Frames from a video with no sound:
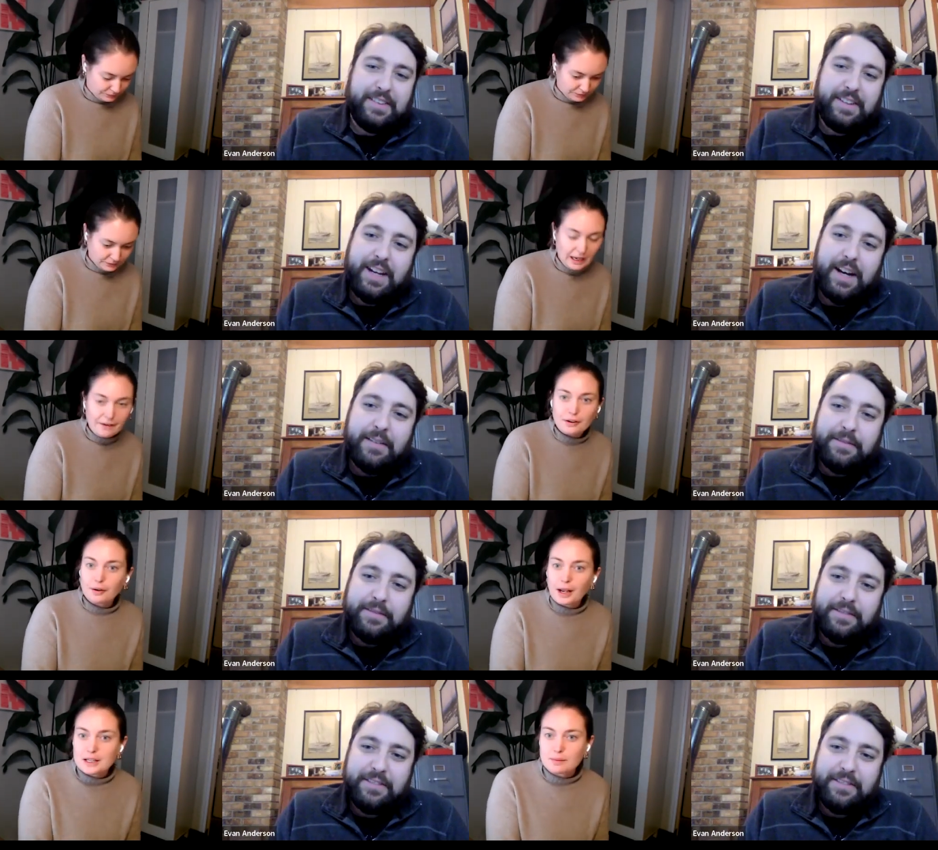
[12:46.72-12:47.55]
Speaker 1: Yeah.
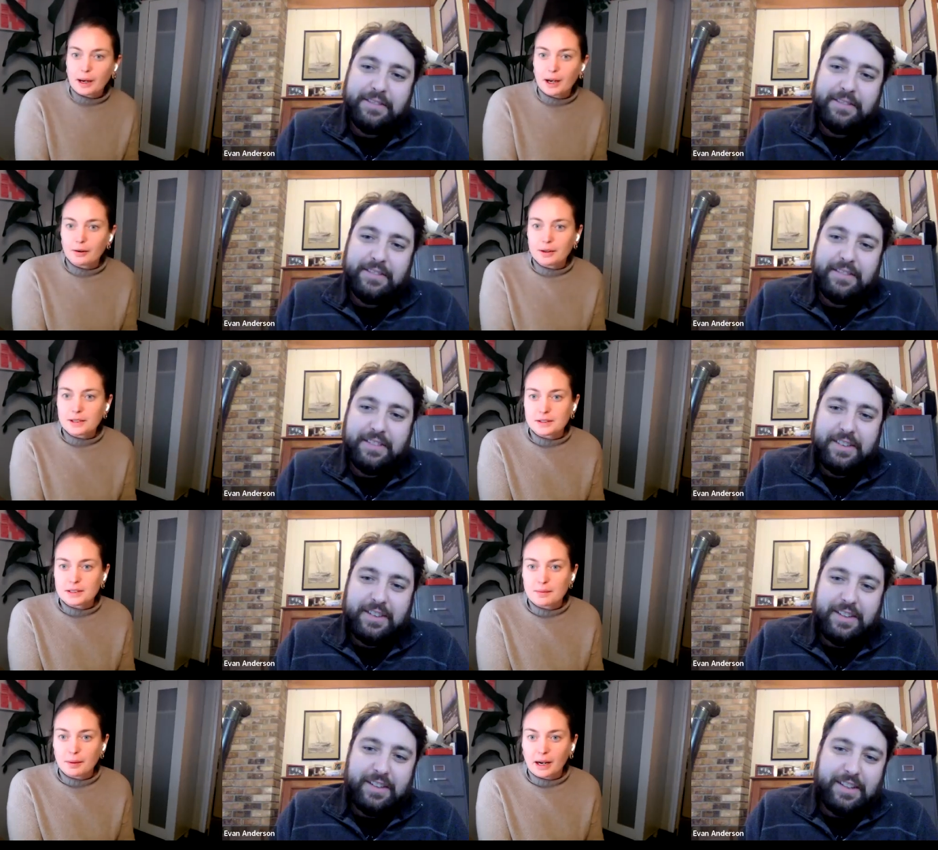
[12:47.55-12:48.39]
Having read his bio
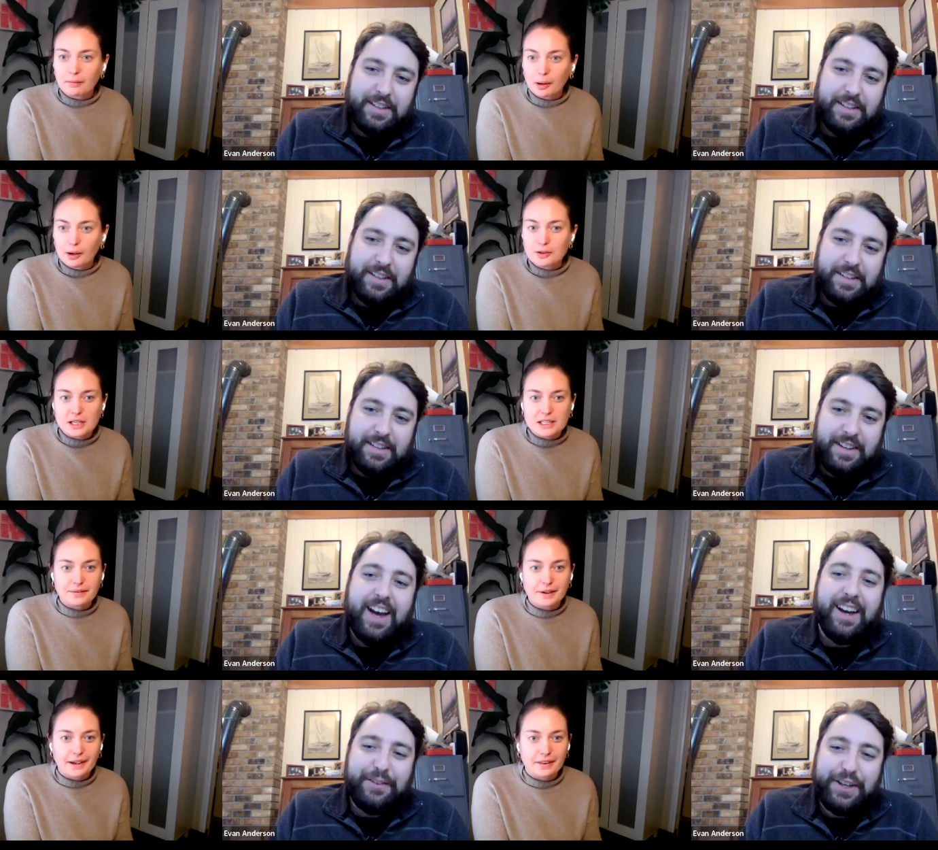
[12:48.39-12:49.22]
recently, but I
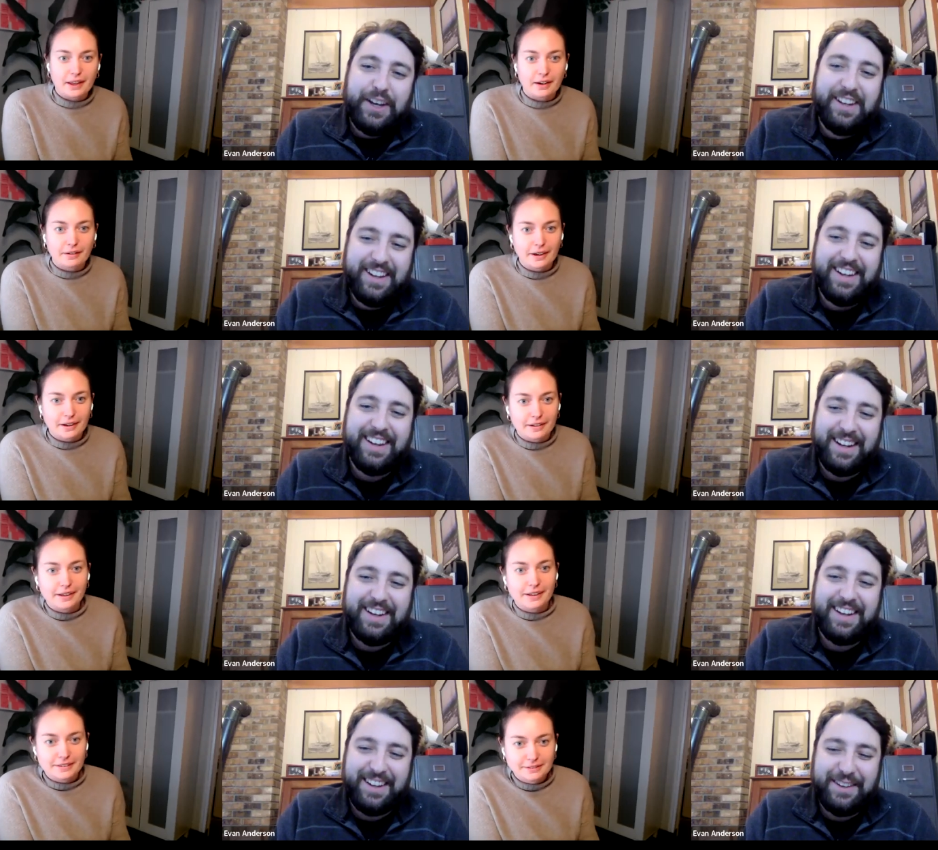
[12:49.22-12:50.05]
apologize
Speaker 2: if I got that
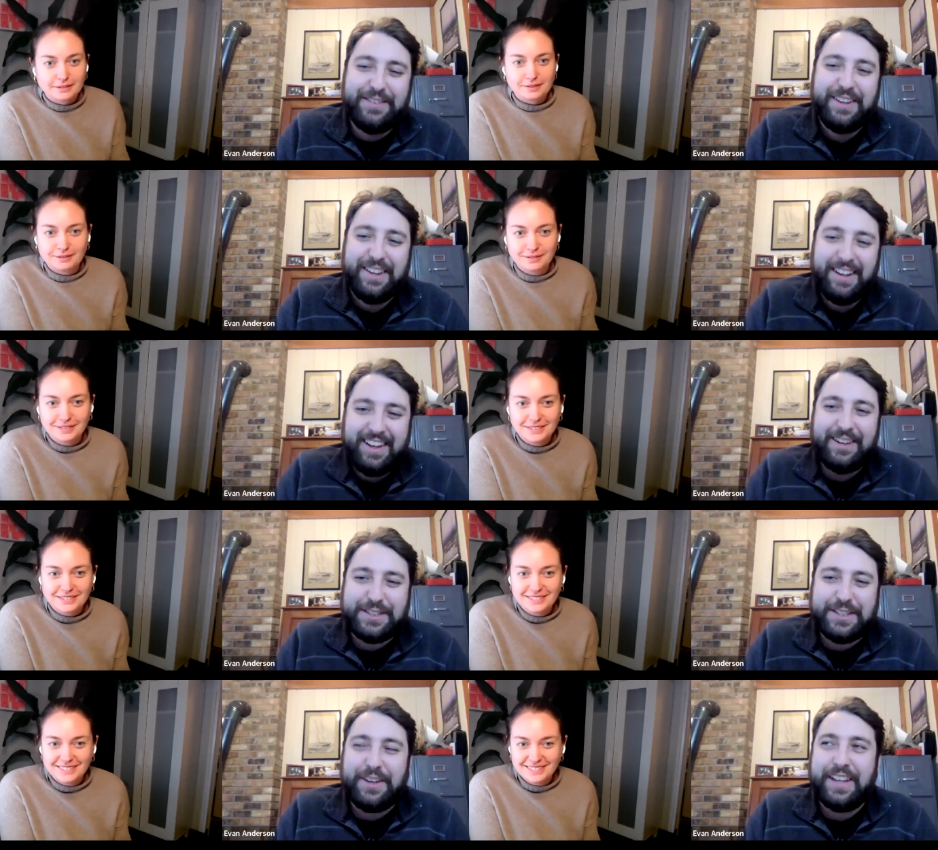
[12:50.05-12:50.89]
incorrectly.
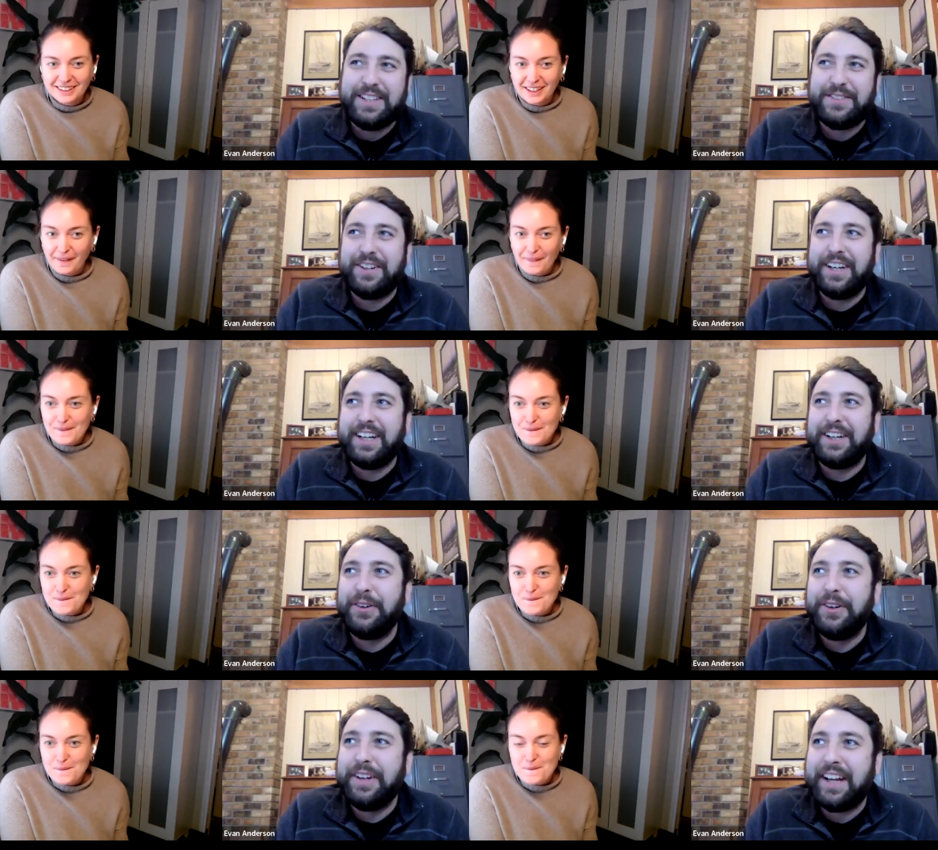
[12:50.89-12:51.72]
If so, that's very
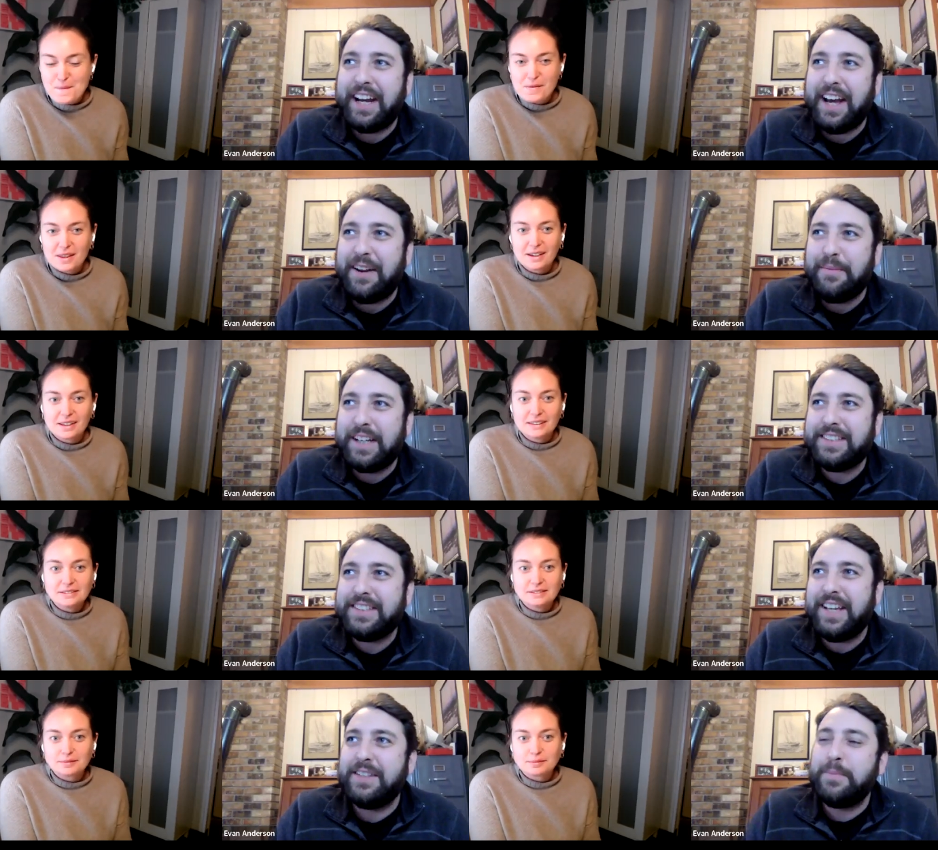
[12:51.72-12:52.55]
cool, and it kind of
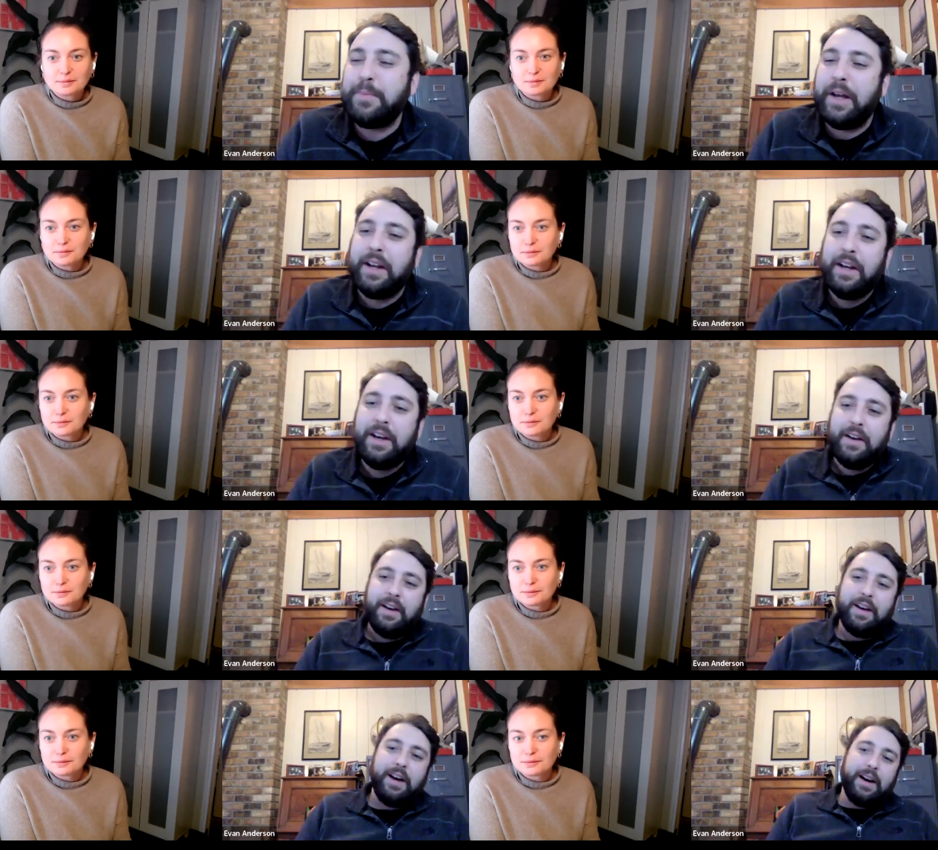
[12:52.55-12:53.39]
makes sense. But
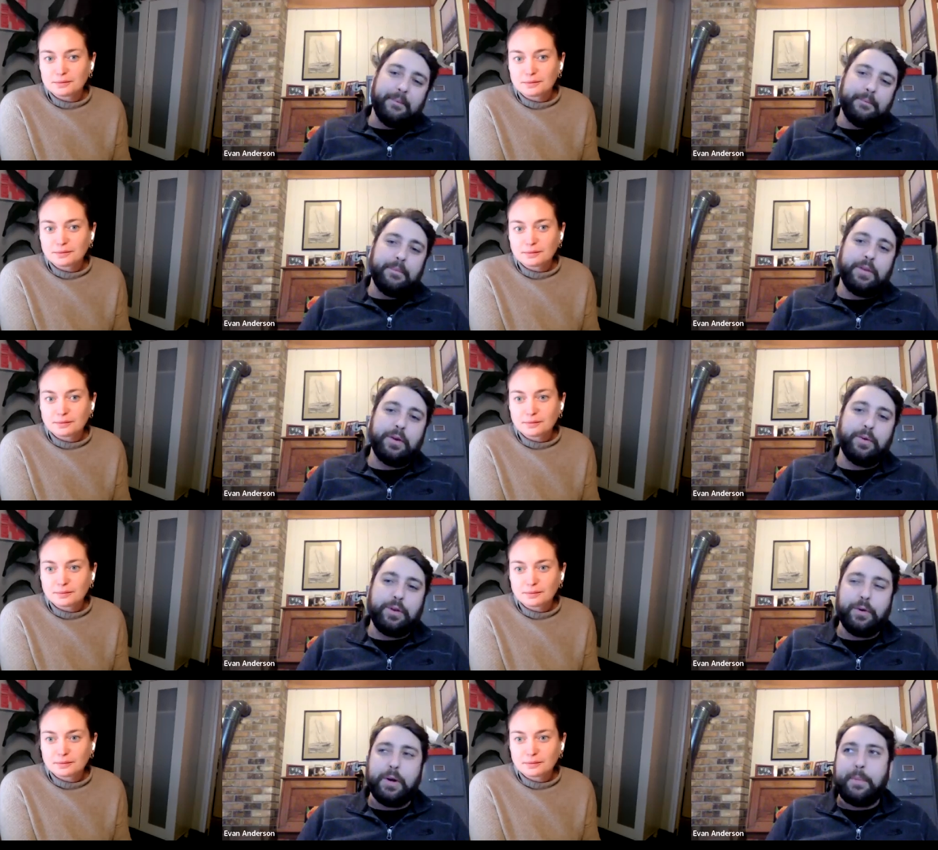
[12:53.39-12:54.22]
the
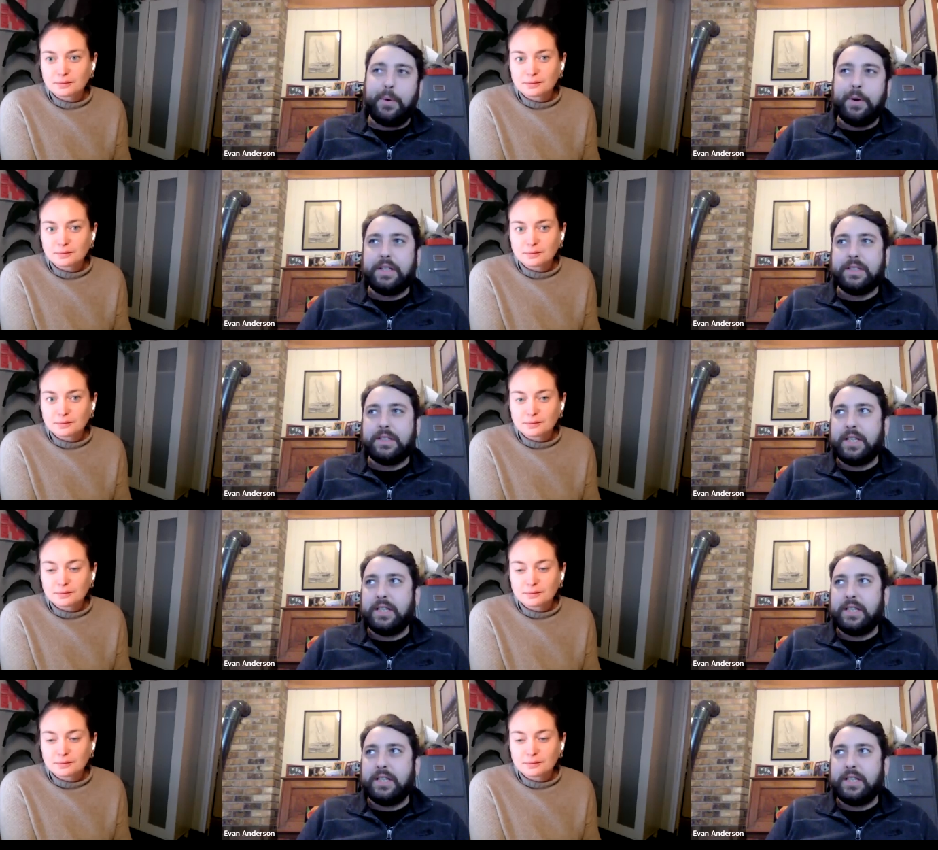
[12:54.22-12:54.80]
real point is